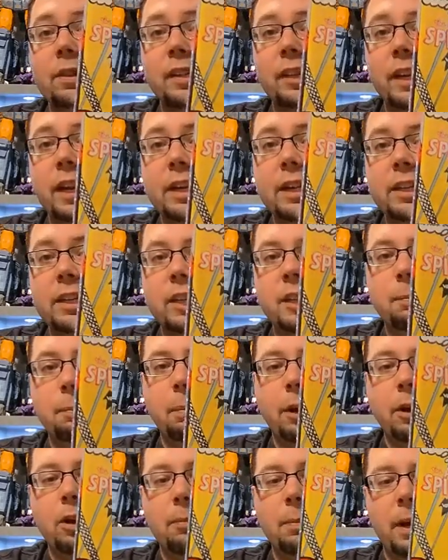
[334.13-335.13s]
the second
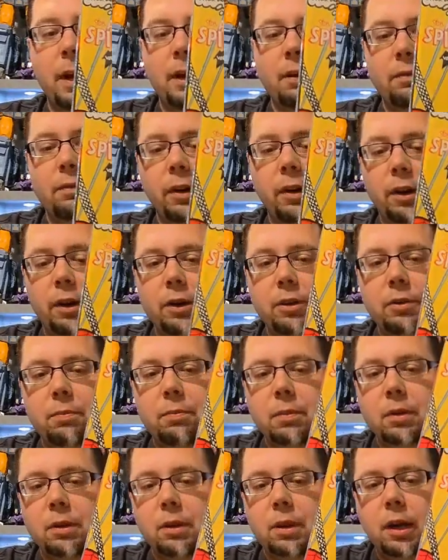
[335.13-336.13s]
Spider-Man
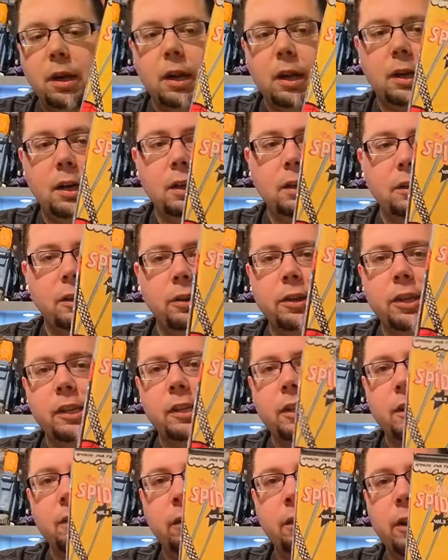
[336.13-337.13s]
volume. So this
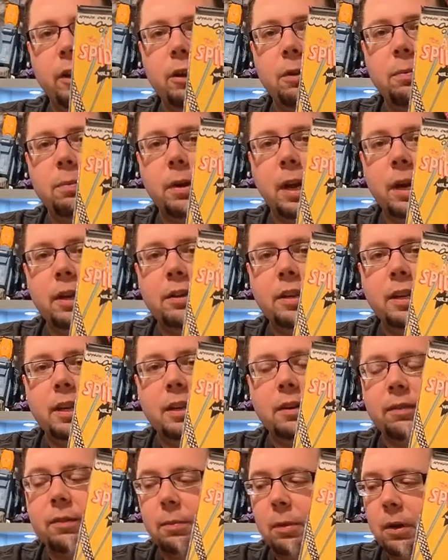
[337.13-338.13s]
is volume 19
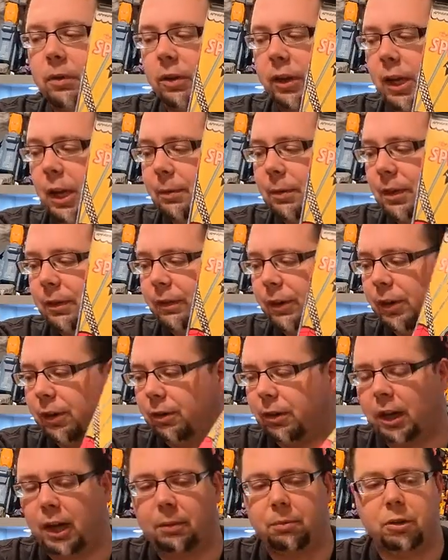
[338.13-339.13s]
of the Marvel Comics video
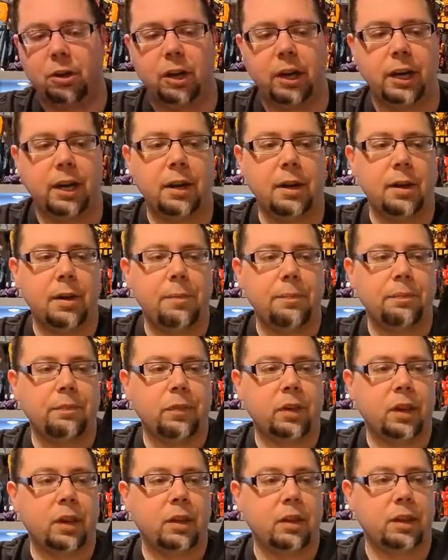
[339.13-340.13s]
library.
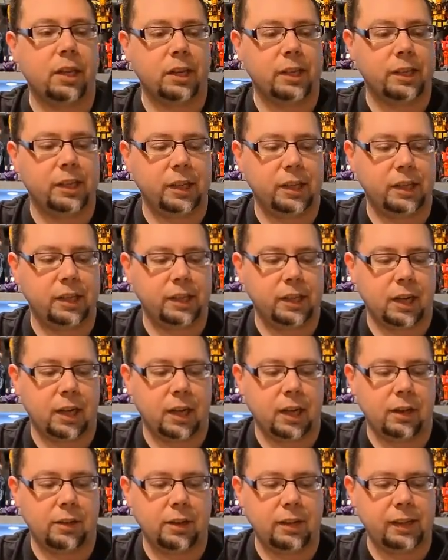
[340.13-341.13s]
This has
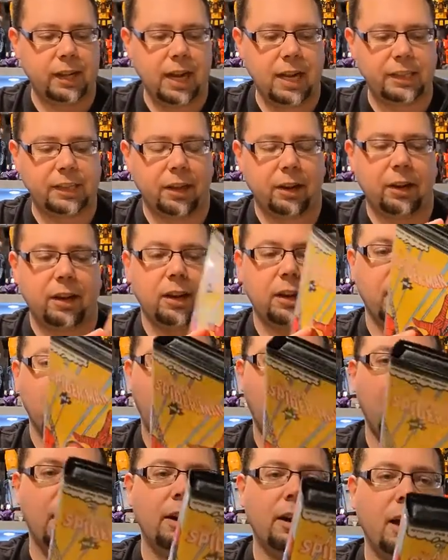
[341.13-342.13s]
a
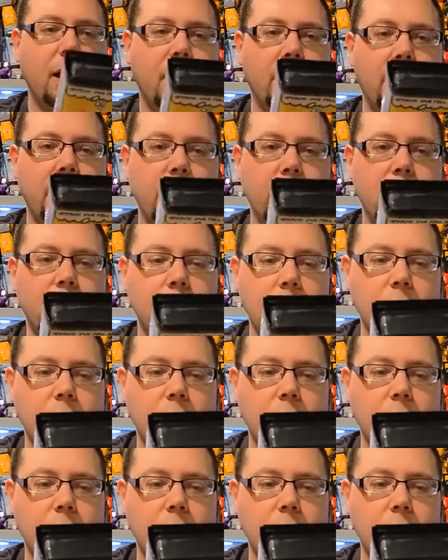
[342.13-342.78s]
lot on it.